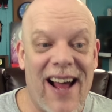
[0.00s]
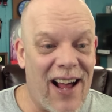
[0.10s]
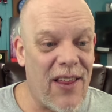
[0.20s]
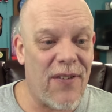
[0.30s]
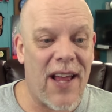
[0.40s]

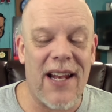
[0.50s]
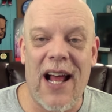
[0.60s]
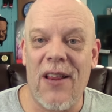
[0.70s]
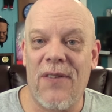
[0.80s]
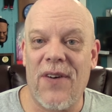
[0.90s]
How
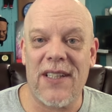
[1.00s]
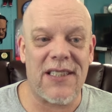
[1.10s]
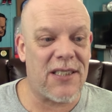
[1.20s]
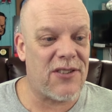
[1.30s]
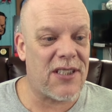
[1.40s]
the fuck
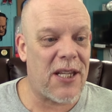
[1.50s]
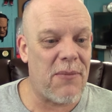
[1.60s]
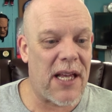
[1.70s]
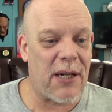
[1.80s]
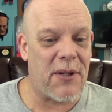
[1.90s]
does it just
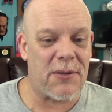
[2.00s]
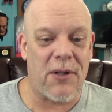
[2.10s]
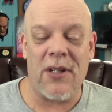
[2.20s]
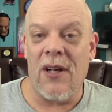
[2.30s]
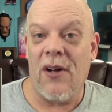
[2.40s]
keep making them
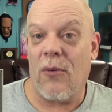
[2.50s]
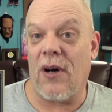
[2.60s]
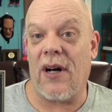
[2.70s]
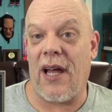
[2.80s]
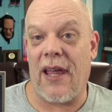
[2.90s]
explode?
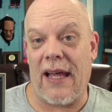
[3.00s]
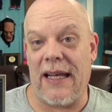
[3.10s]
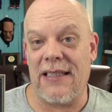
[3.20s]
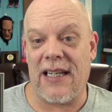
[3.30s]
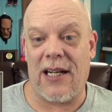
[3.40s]
Well, I
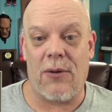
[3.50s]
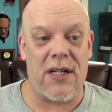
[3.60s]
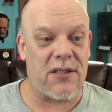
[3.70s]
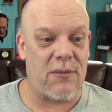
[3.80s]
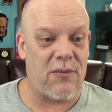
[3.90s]
guess I gotta
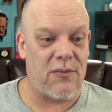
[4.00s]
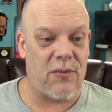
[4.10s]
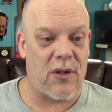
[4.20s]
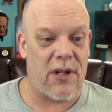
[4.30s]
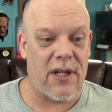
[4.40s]
watch some
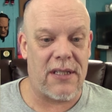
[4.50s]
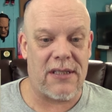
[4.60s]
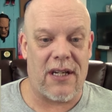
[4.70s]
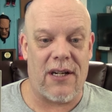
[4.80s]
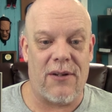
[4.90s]
more of
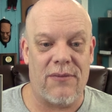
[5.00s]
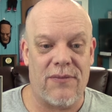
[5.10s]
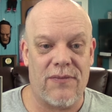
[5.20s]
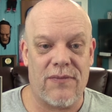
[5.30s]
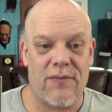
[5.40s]
this
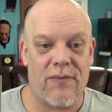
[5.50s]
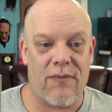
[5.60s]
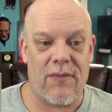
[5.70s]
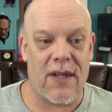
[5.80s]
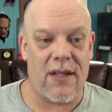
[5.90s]

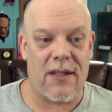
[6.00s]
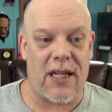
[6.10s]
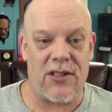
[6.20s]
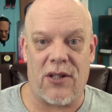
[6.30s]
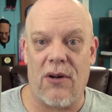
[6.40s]

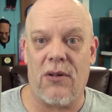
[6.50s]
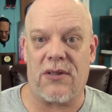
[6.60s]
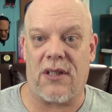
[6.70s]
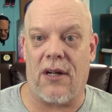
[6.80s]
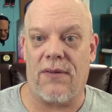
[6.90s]
Kenshiro
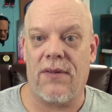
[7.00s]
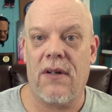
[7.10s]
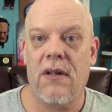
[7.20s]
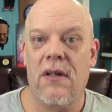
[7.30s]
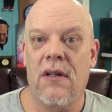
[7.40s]
stuff.
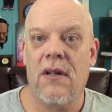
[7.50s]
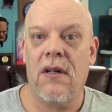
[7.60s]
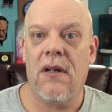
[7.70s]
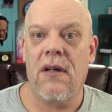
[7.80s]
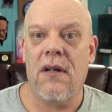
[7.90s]

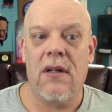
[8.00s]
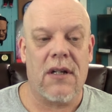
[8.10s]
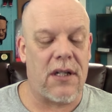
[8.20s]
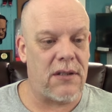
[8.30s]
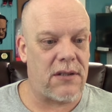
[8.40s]

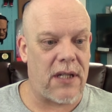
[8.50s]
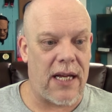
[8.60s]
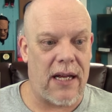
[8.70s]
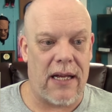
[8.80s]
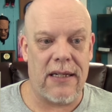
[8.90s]
Because
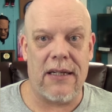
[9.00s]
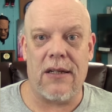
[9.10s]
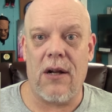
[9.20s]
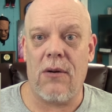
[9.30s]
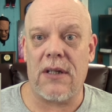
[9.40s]
I need
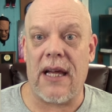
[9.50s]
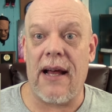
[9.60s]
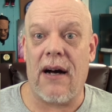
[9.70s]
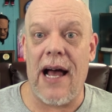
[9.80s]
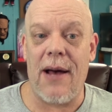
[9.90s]
to know what the
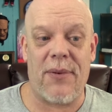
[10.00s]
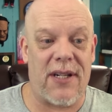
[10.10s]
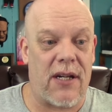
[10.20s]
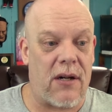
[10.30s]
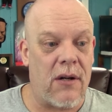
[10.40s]
hell
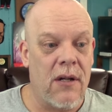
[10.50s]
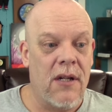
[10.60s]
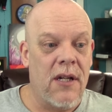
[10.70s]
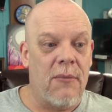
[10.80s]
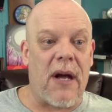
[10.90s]
happened here.
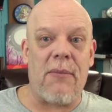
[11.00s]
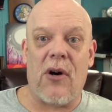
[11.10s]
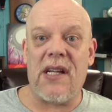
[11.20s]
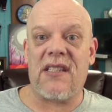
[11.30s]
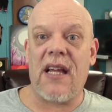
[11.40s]
My
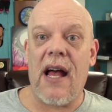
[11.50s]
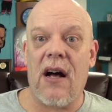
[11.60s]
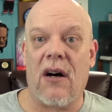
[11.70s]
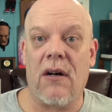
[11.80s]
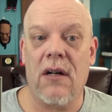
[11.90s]
boy,
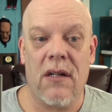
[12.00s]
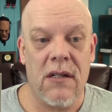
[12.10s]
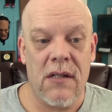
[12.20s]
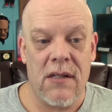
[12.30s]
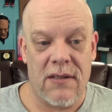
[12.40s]
Cell.
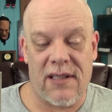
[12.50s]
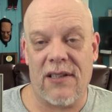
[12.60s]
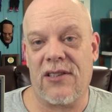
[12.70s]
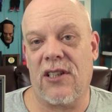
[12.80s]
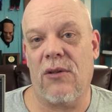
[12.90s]

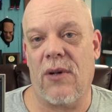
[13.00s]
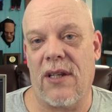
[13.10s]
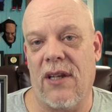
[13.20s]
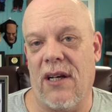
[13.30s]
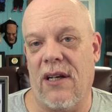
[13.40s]
Cell still
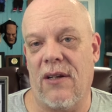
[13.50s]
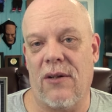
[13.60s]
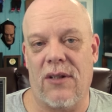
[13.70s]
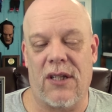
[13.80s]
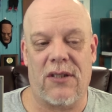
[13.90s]
won
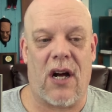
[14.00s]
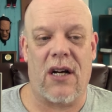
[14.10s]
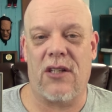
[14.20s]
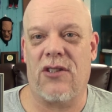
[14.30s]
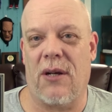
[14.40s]
the
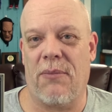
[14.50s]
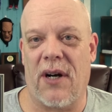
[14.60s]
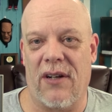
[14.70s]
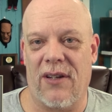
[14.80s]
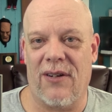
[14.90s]
talking shit
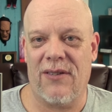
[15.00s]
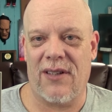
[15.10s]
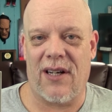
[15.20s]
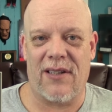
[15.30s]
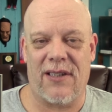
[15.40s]
part,
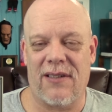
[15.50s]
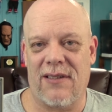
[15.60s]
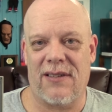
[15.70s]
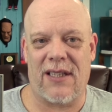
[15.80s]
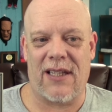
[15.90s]
though. All
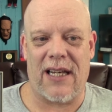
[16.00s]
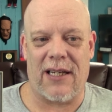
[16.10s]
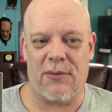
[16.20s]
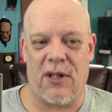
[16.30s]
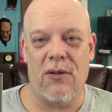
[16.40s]
this other guy
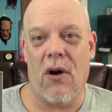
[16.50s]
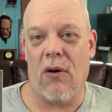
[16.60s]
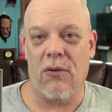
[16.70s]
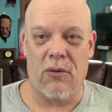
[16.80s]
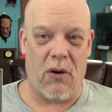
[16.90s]
kept saying,
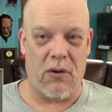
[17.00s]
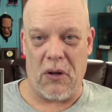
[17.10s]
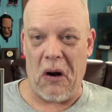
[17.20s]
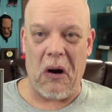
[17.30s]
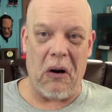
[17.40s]
no, you
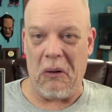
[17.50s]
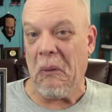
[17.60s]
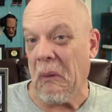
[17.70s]
already are.